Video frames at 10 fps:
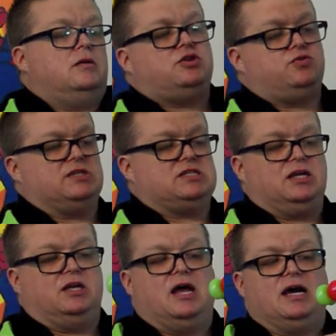Twisting
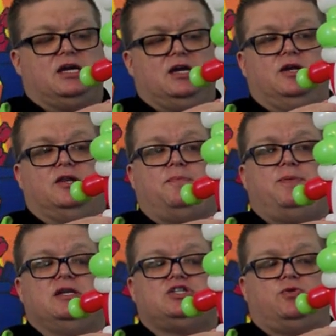and locking into that
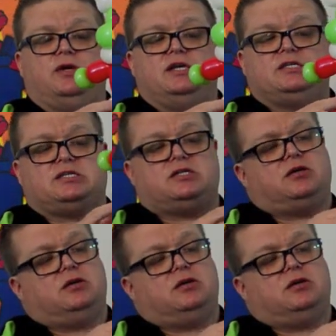pinch twist